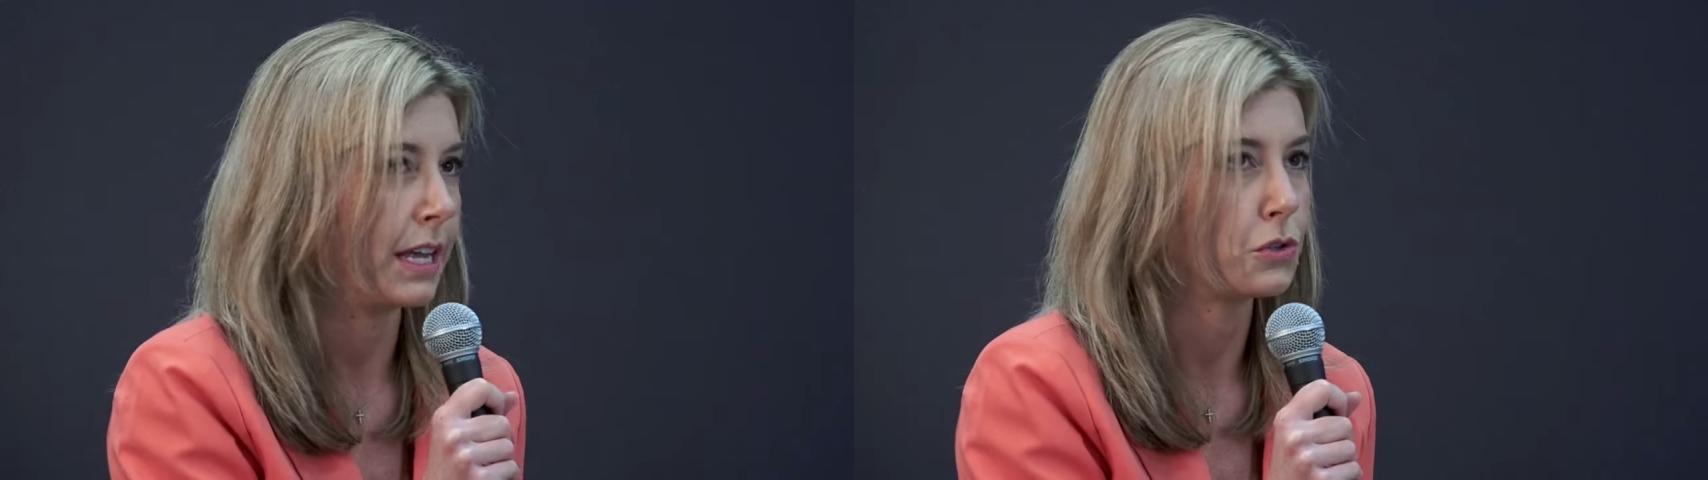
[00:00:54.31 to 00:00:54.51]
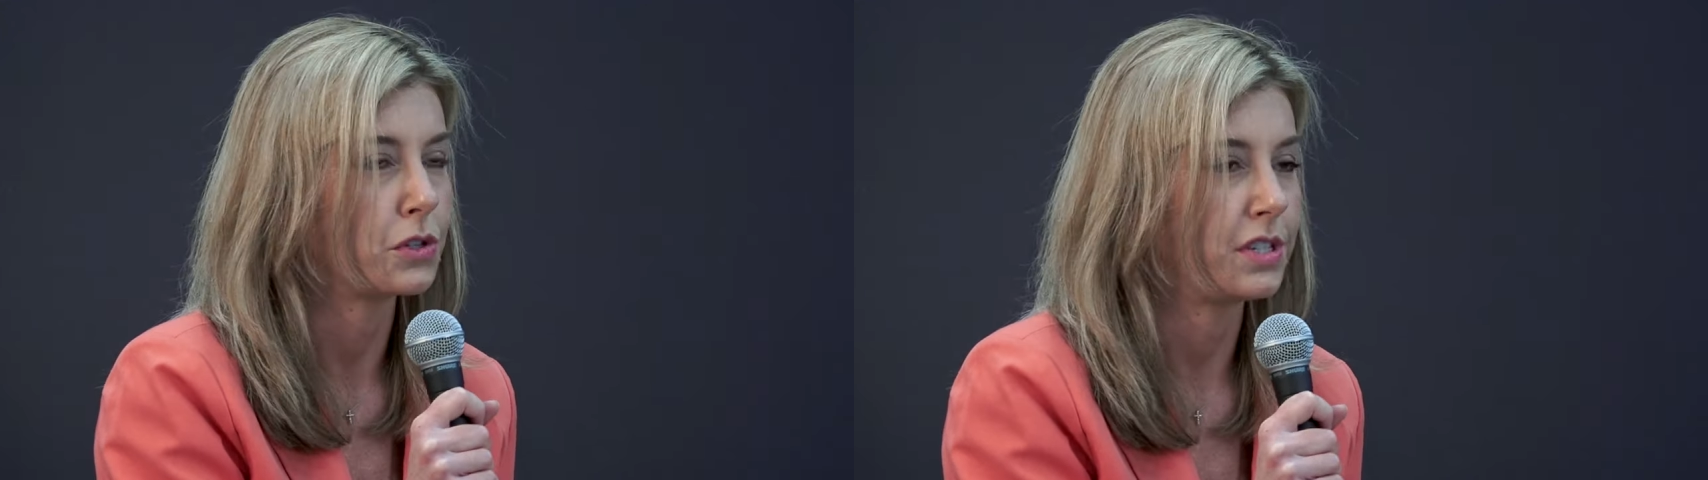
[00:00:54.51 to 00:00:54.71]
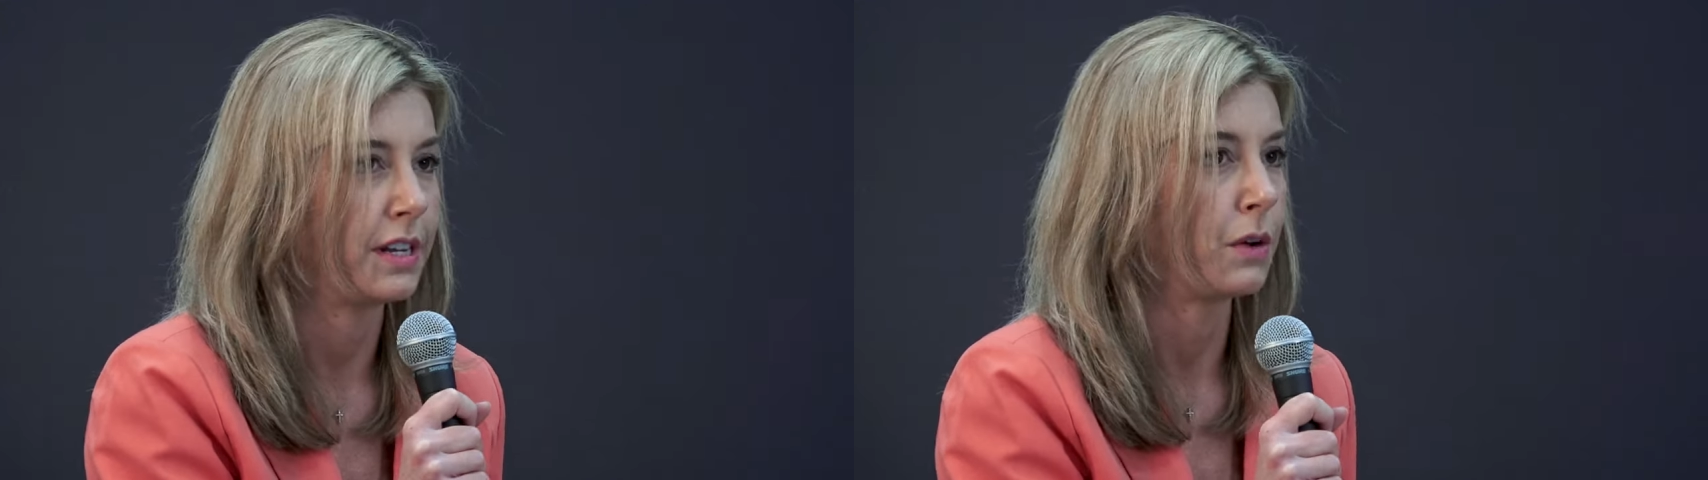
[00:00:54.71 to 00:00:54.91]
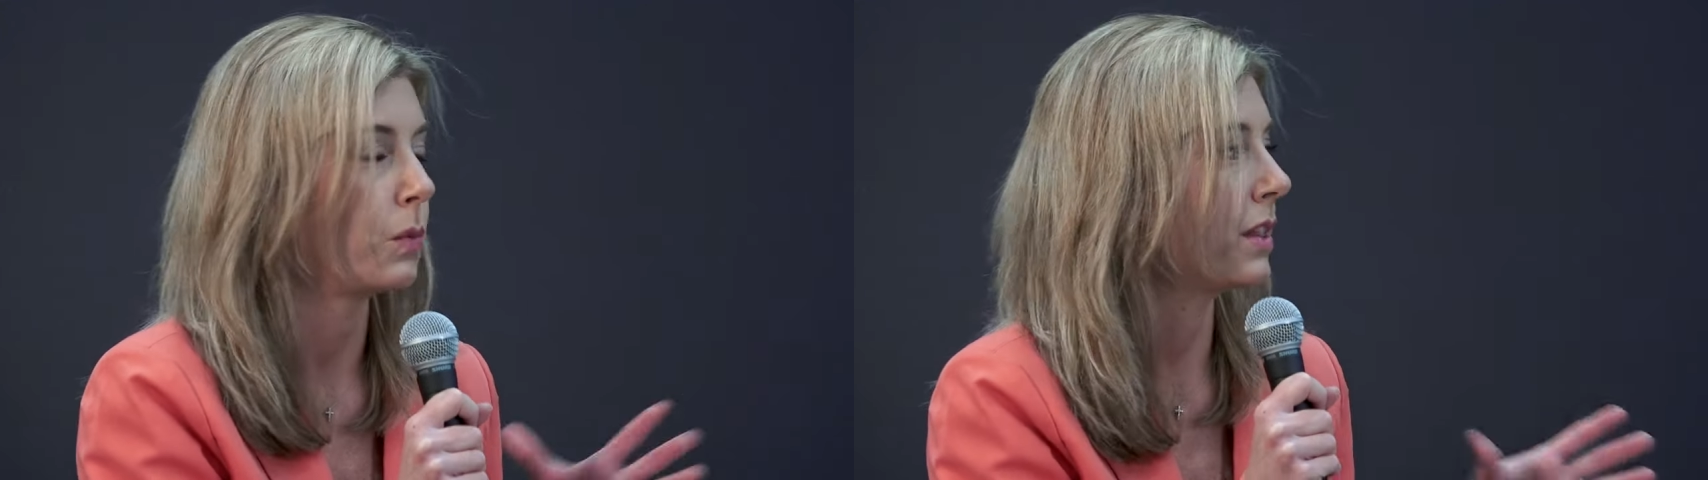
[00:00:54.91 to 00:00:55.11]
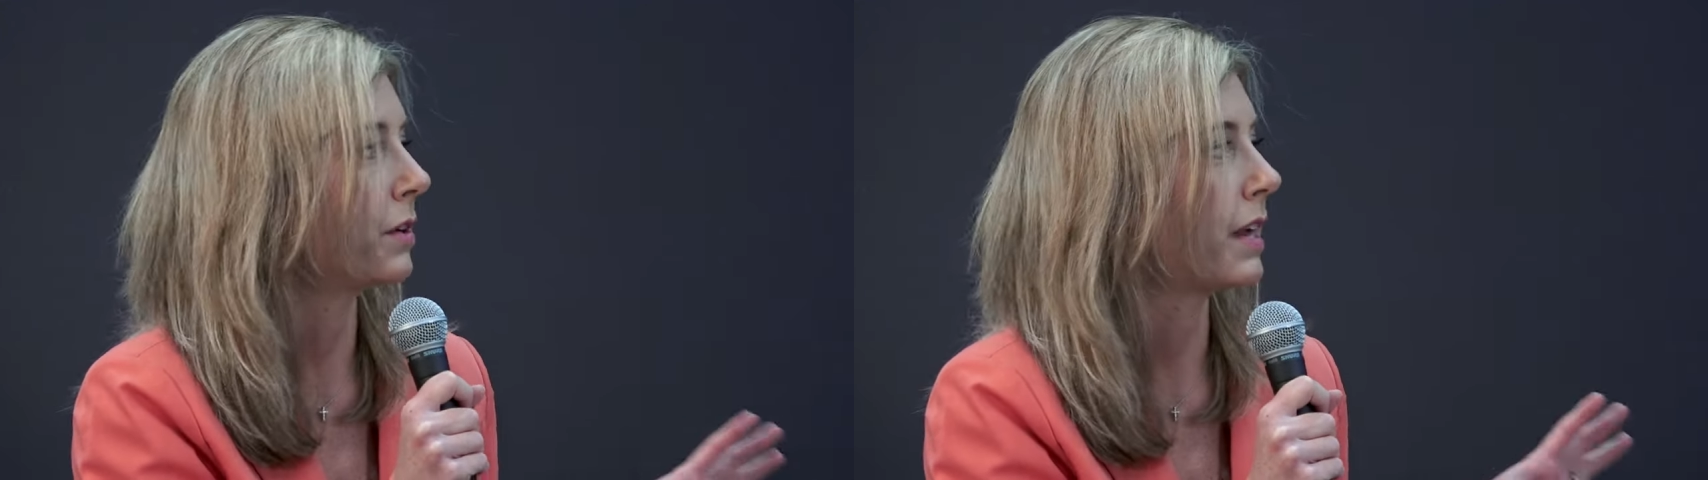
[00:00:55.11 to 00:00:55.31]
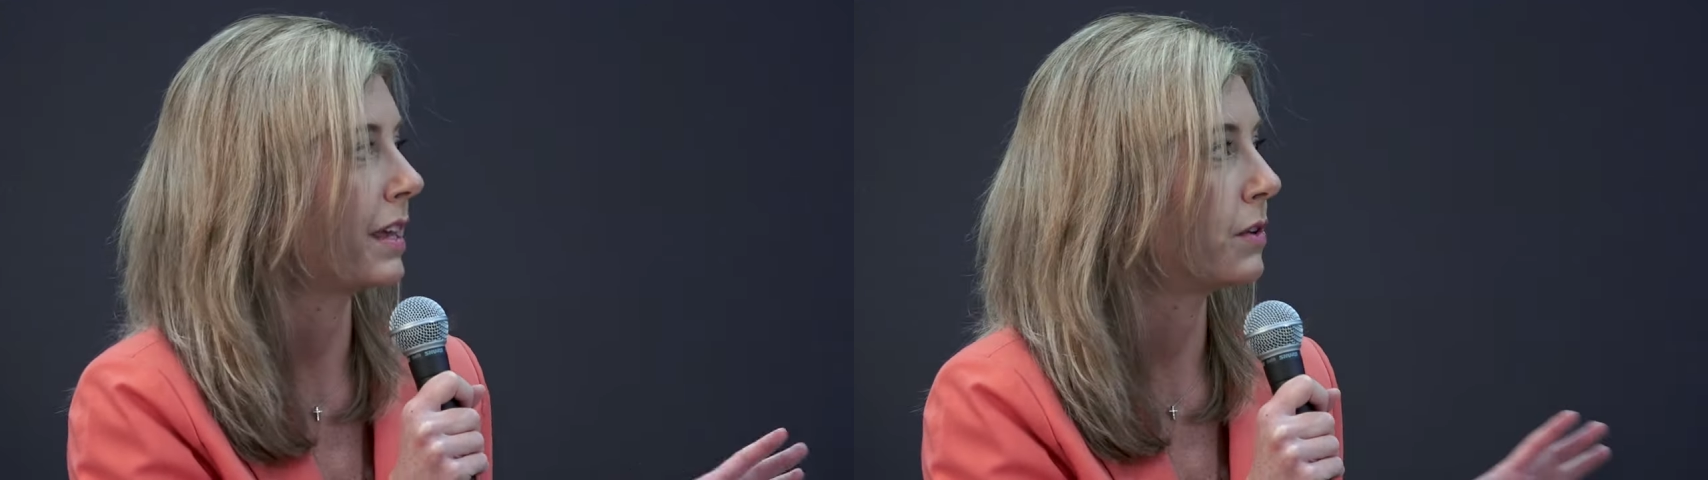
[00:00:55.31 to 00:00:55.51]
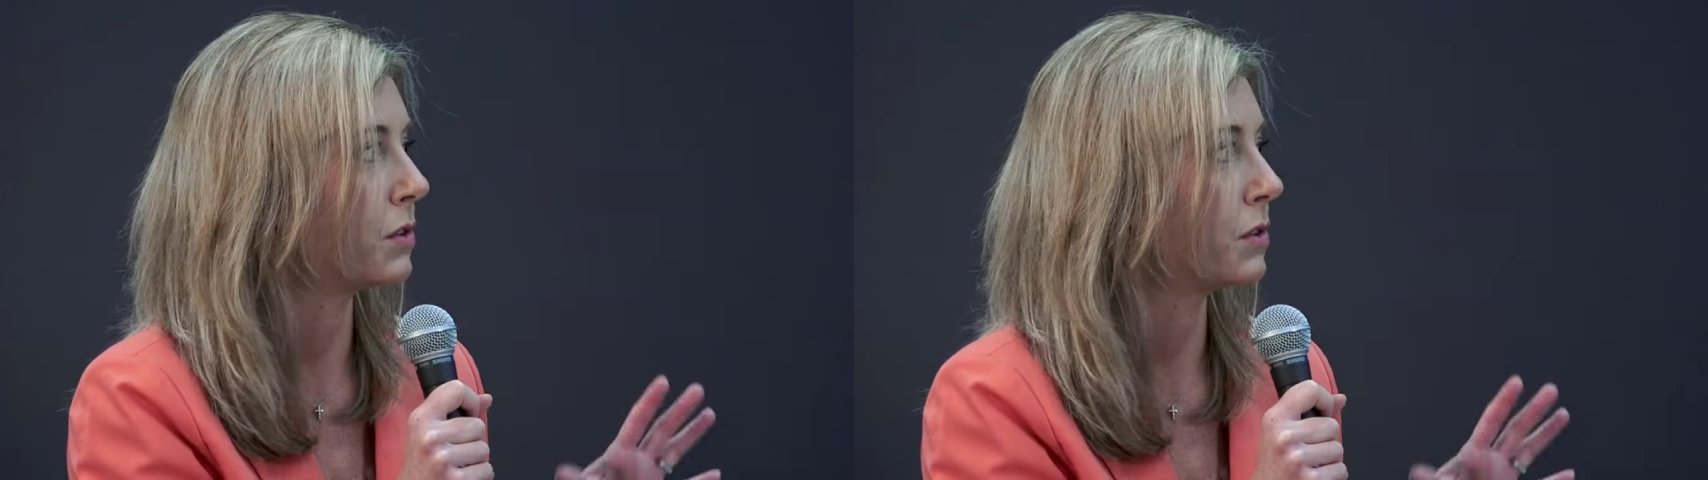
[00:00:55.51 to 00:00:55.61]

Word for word: interested in whether or not you